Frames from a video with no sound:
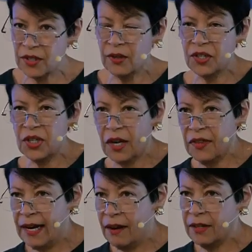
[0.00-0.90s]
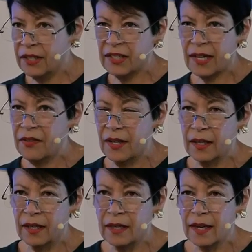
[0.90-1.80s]
You could check that out. It's, I
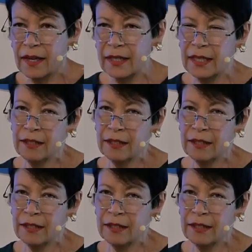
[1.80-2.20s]
think, in